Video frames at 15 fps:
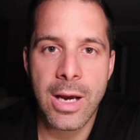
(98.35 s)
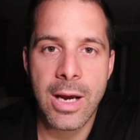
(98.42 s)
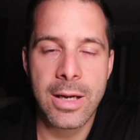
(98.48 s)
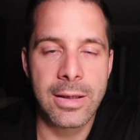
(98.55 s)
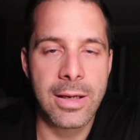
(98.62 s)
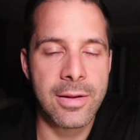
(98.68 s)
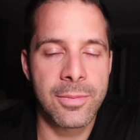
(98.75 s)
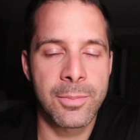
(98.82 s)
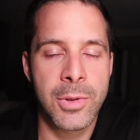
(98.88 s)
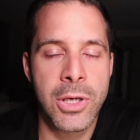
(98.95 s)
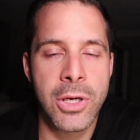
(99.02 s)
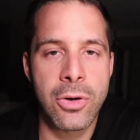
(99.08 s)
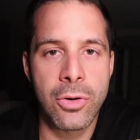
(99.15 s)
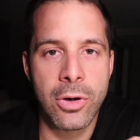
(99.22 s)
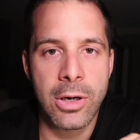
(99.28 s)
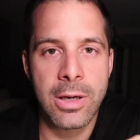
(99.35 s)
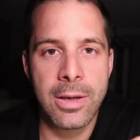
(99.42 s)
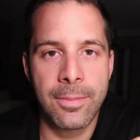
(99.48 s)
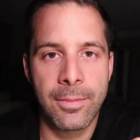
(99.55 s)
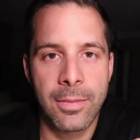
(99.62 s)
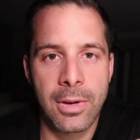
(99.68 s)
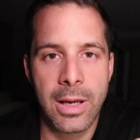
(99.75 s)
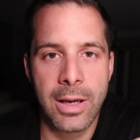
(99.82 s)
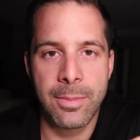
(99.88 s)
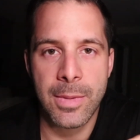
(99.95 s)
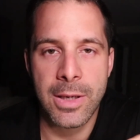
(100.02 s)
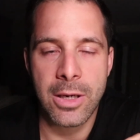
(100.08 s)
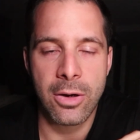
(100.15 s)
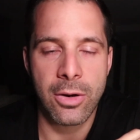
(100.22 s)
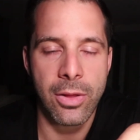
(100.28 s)
That's purely, like
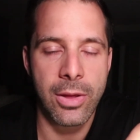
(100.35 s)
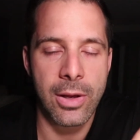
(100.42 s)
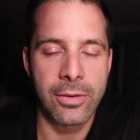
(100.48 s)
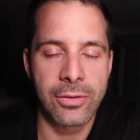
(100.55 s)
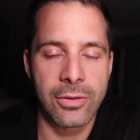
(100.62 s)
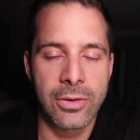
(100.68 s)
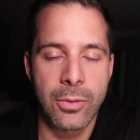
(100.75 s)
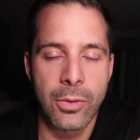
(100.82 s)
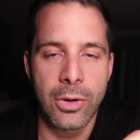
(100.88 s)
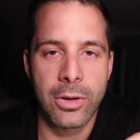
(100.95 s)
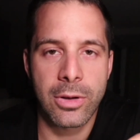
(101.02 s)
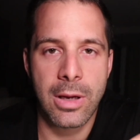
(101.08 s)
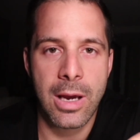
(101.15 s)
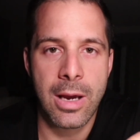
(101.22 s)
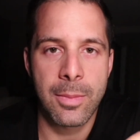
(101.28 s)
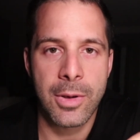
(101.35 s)
many other things in the world,